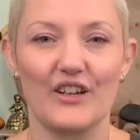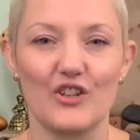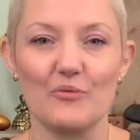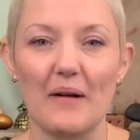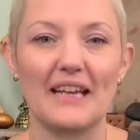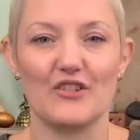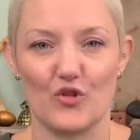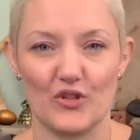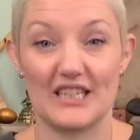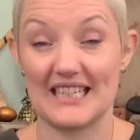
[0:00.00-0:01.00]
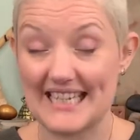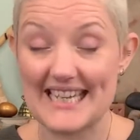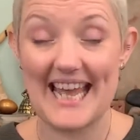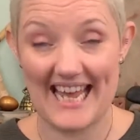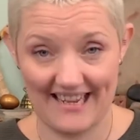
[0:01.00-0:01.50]
you might not
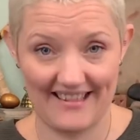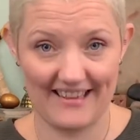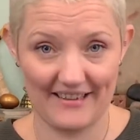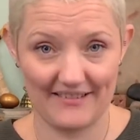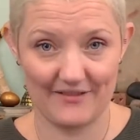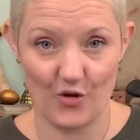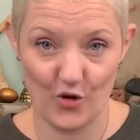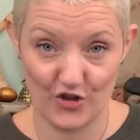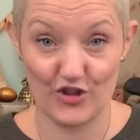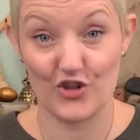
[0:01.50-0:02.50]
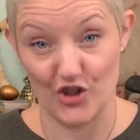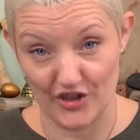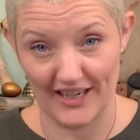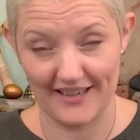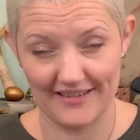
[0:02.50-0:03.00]
see anything on your
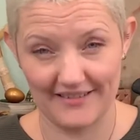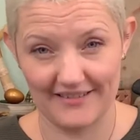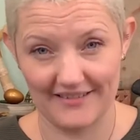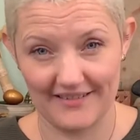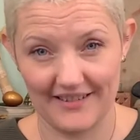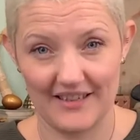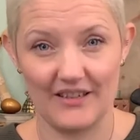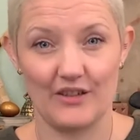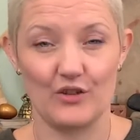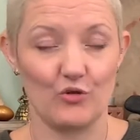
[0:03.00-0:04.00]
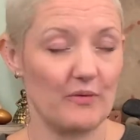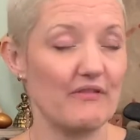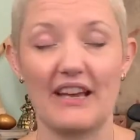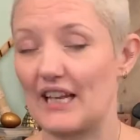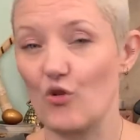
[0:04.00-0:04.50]
journey, so be
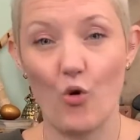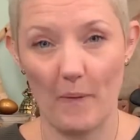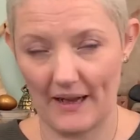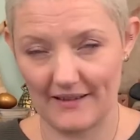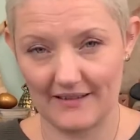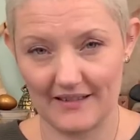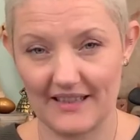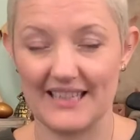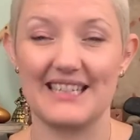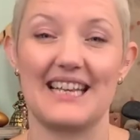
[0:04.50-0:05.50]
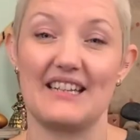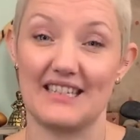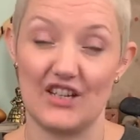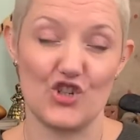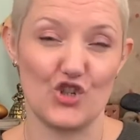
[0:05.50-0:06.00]
very open to the
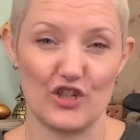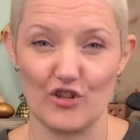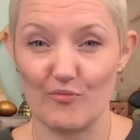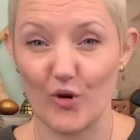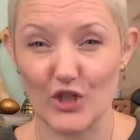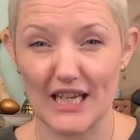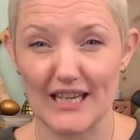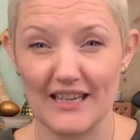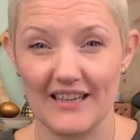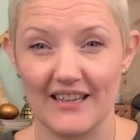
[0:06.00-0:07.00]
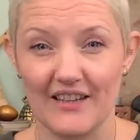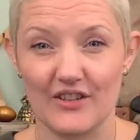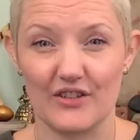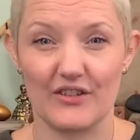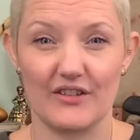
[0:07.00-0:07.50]
sensations in your body,
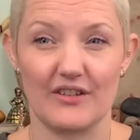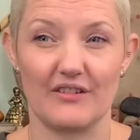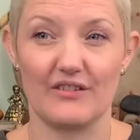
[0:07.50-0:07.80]
to